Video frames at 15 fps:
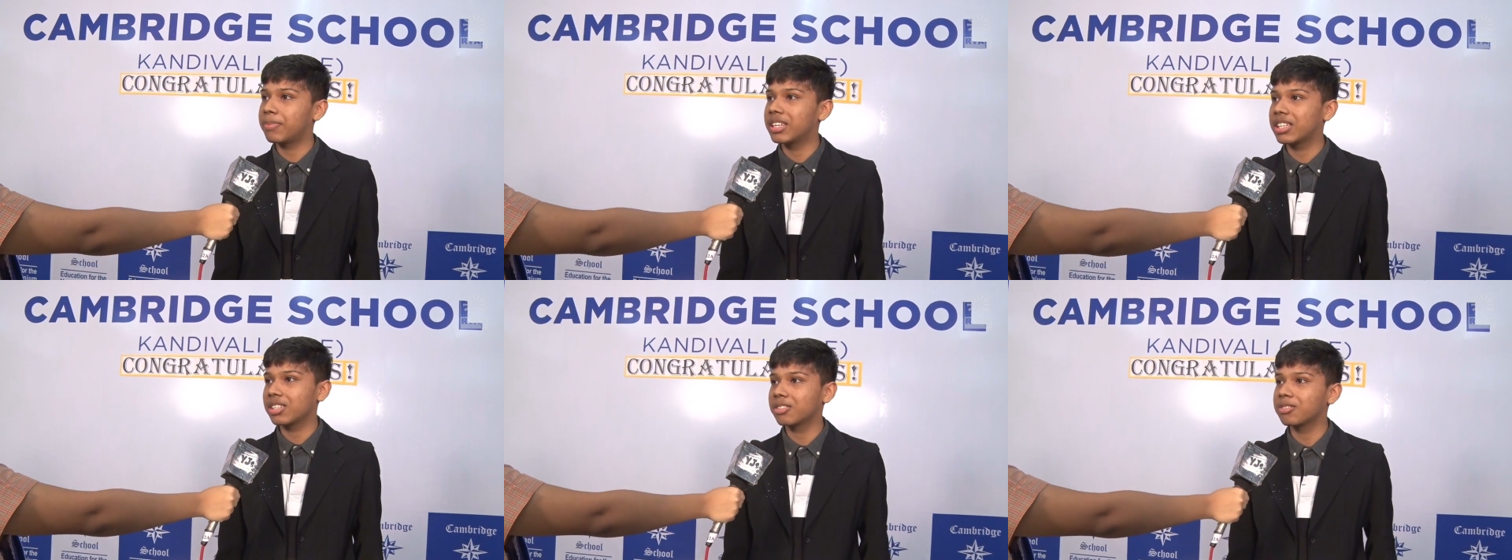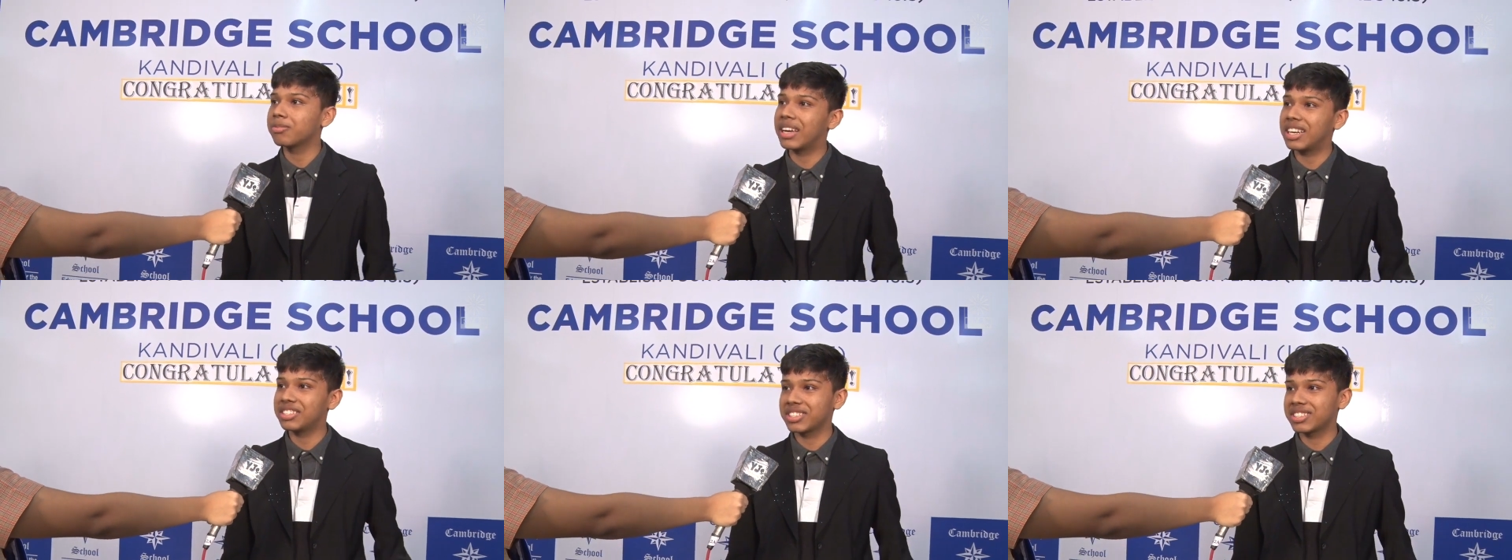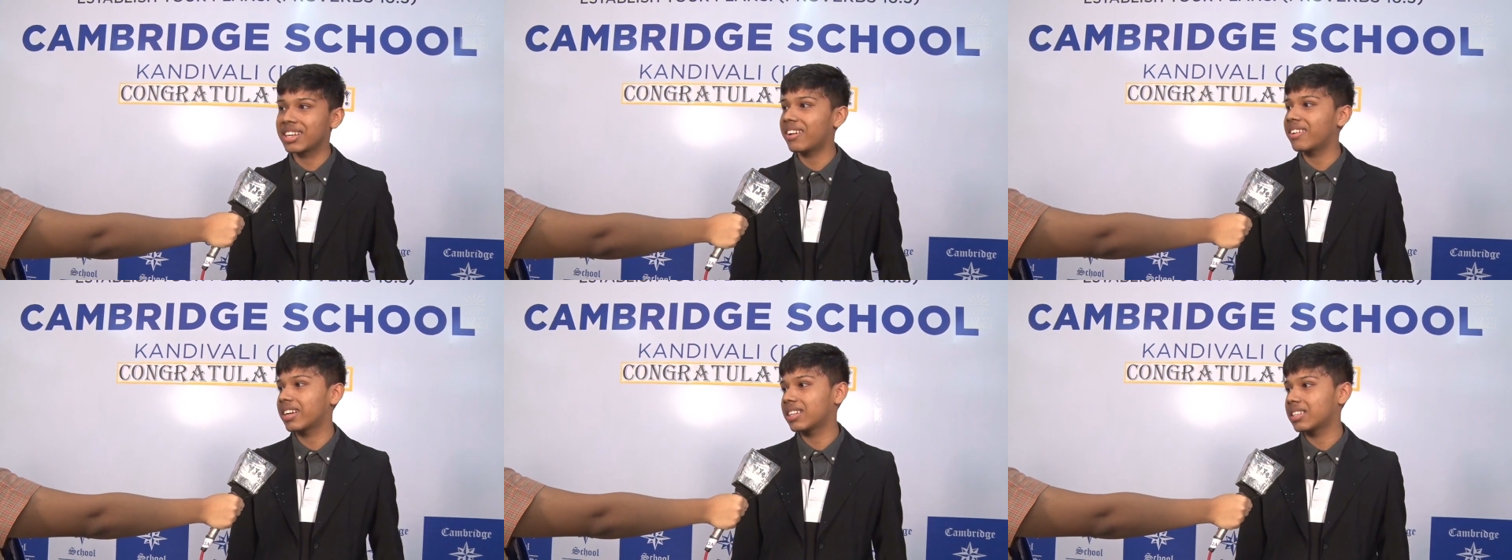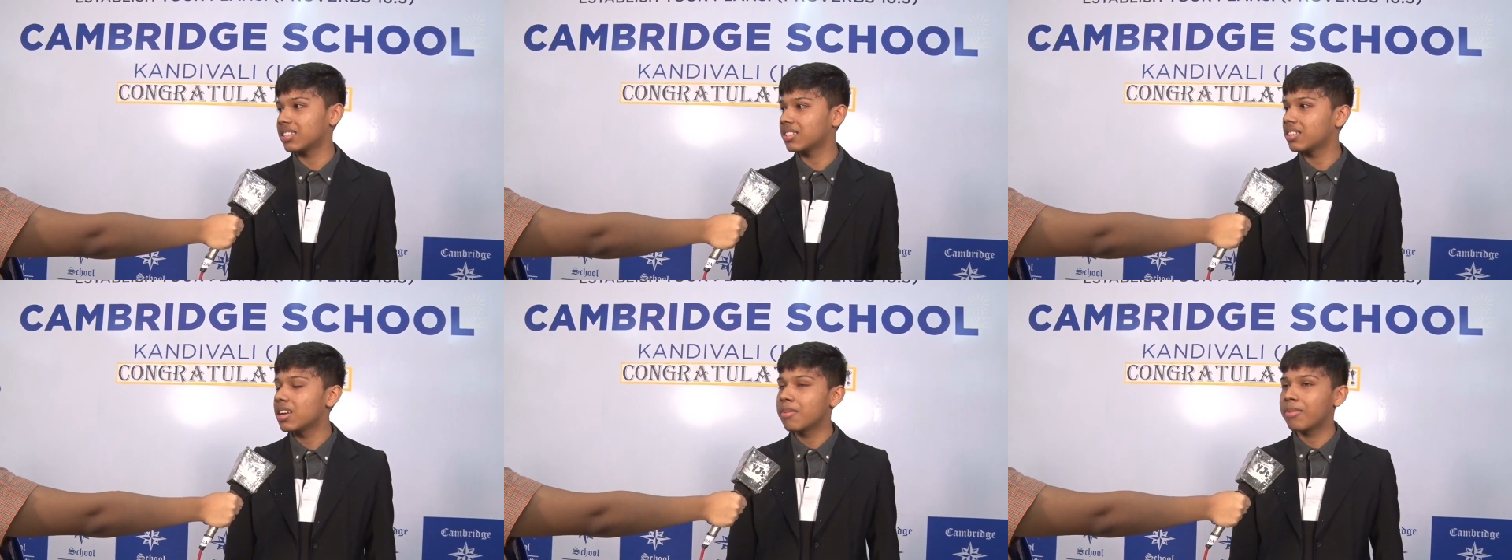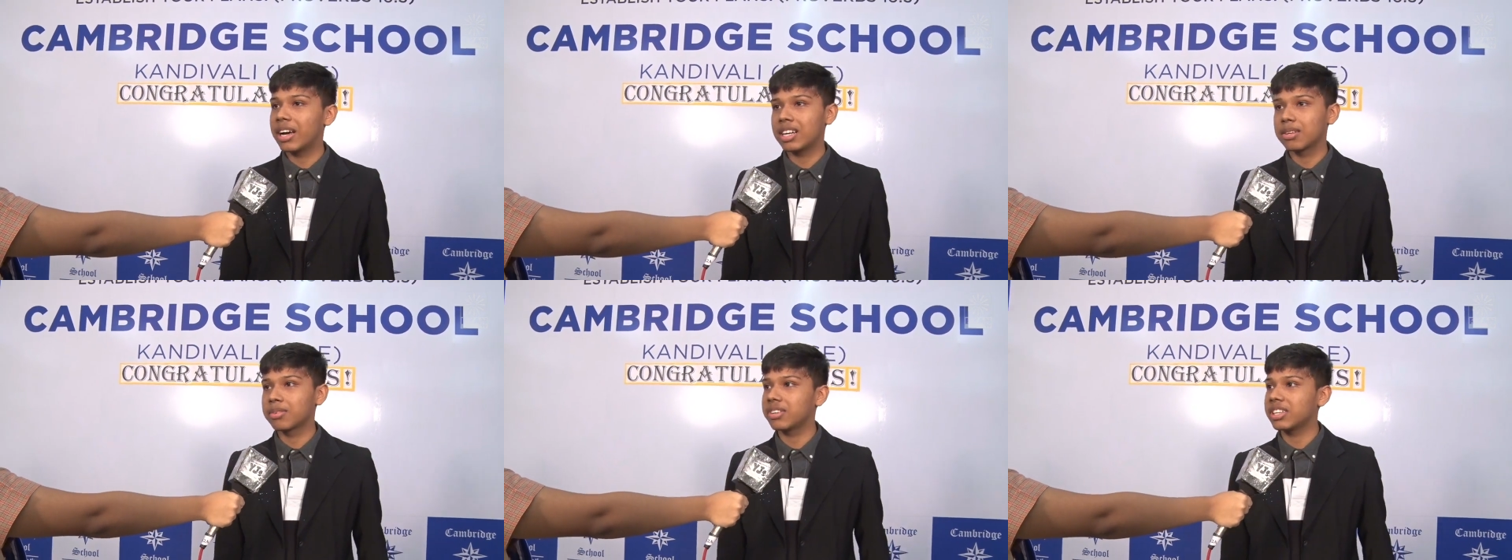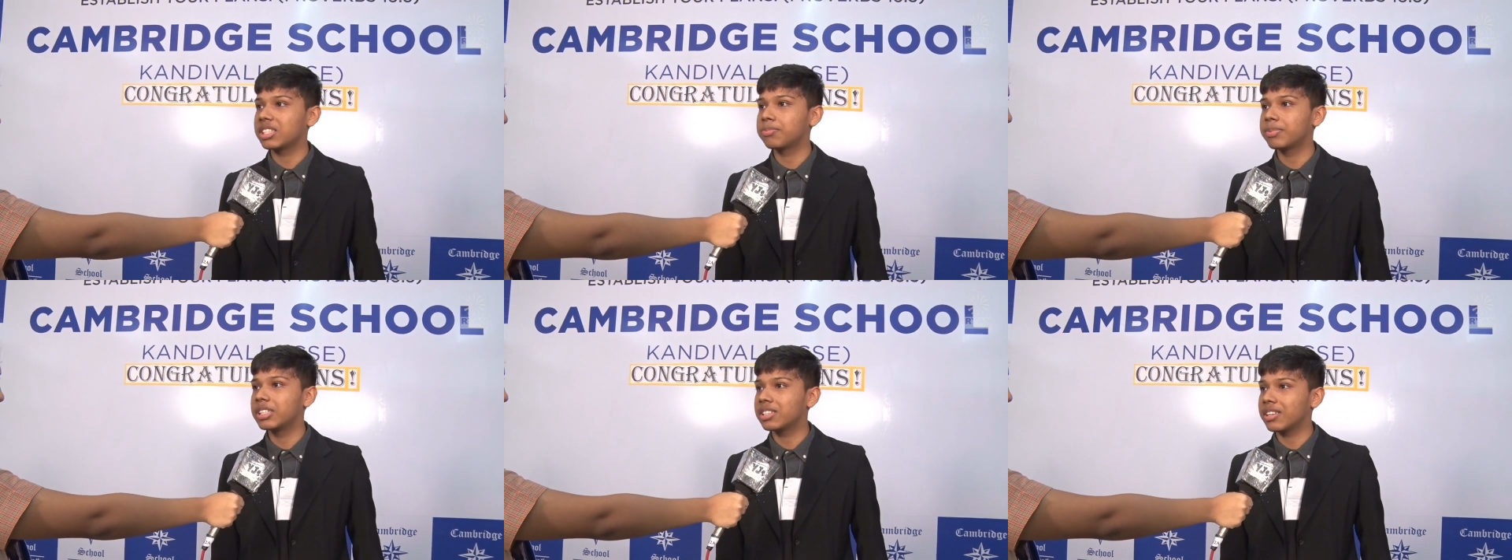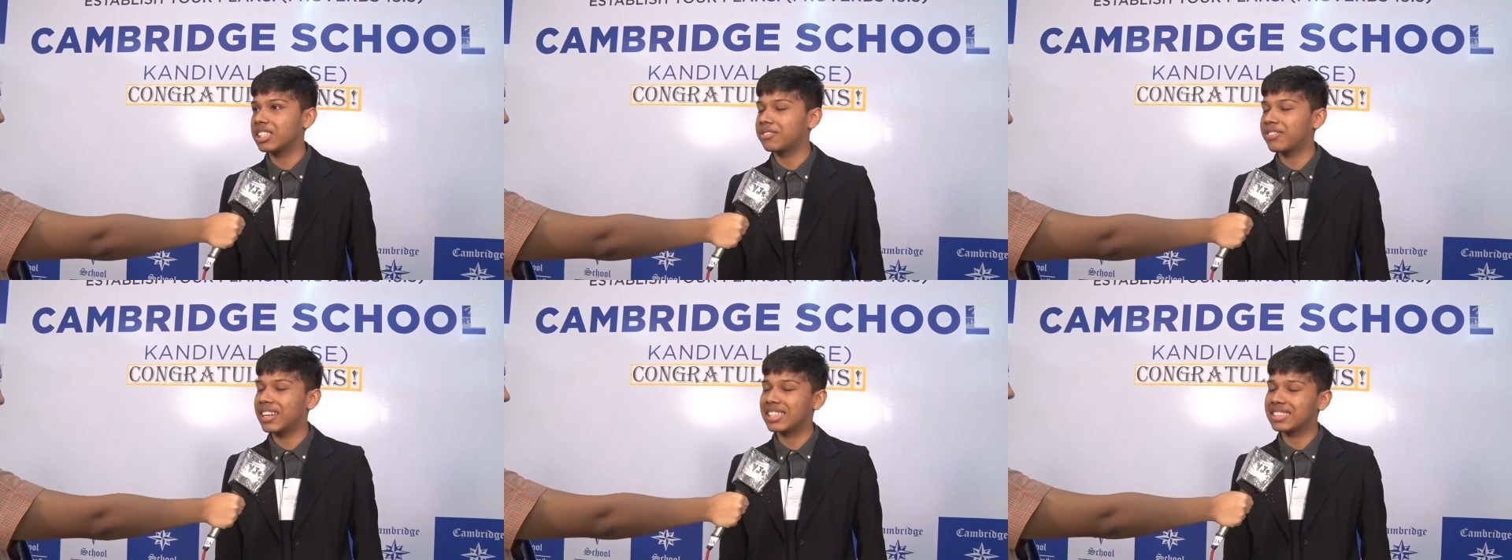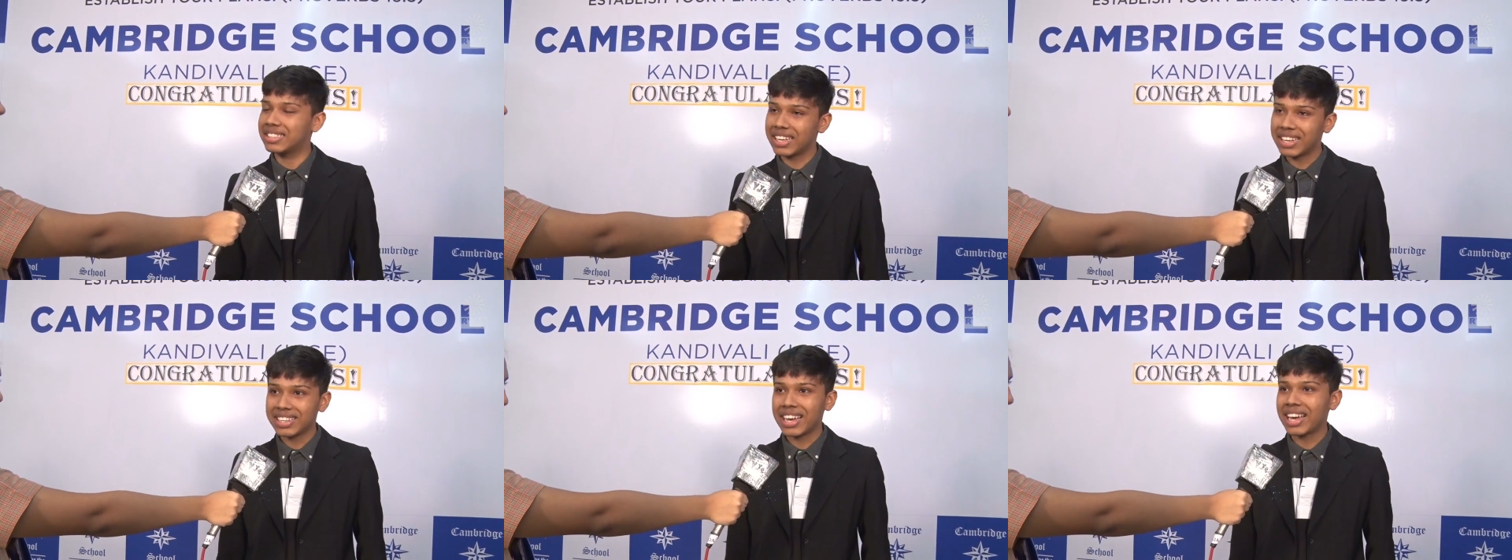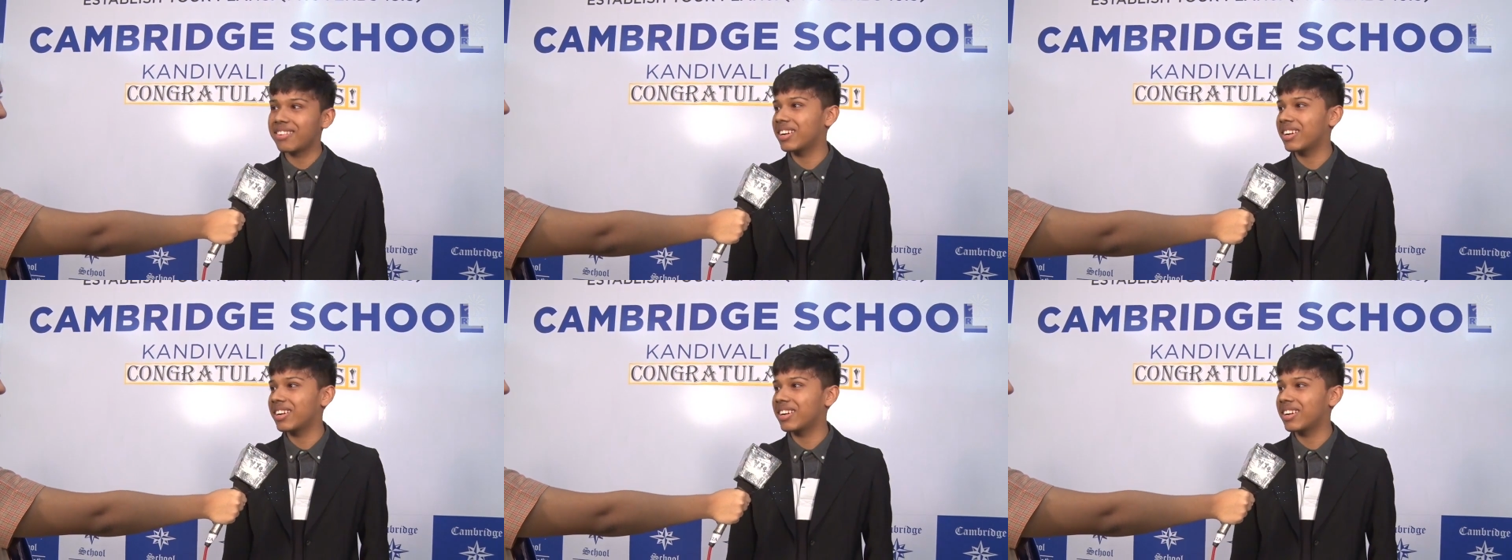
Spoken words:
Pinto, Managing Director, Madam Grace Pinto, as well as the entire